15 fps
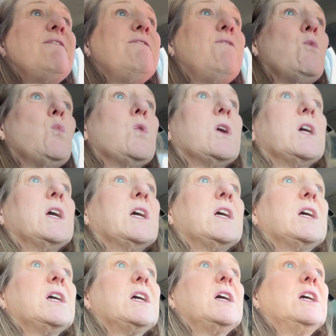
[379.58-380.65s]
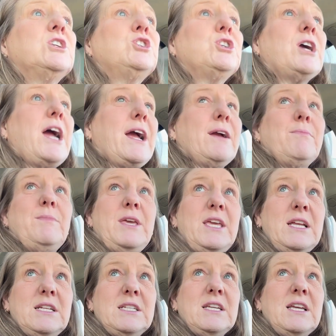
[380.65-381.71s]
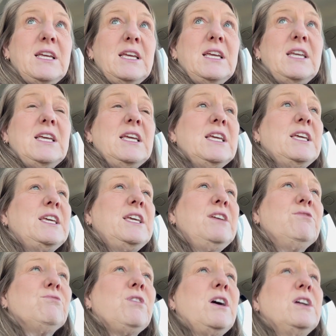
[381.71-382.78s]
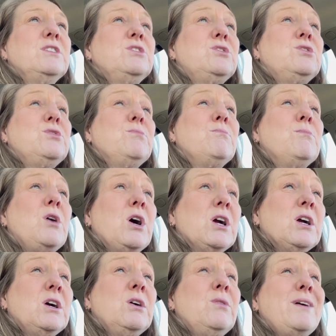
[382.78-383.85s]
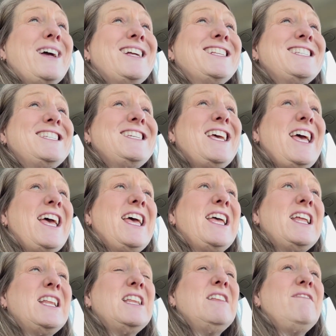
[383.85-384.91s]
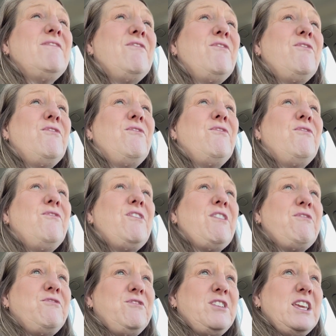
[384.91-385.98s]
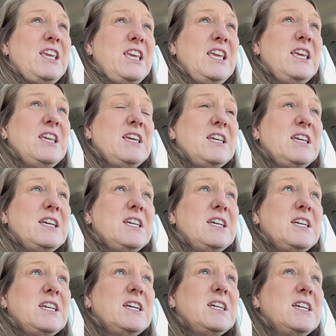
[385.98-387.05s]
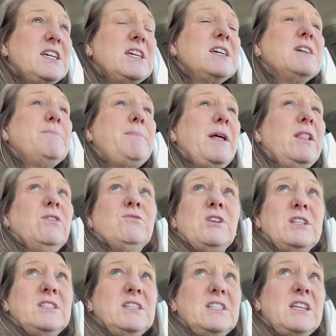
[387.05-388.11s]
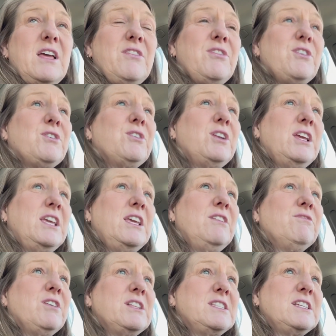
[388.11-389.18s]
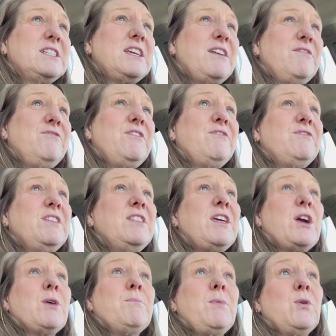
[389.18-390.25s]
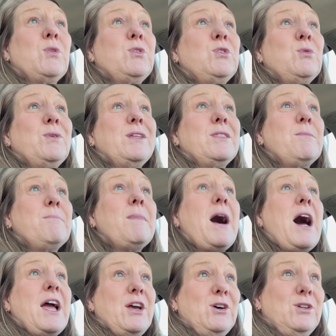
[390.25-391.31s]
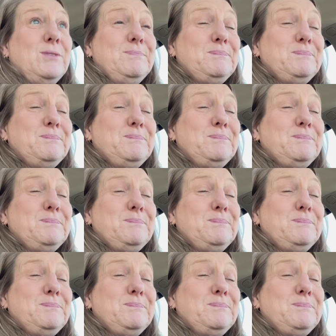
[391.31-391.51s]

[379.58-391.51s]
for a track meet. He runs tomorrow at 10:50. Bella runs at 10:30. He runs at 10:50. They are both doing the mile.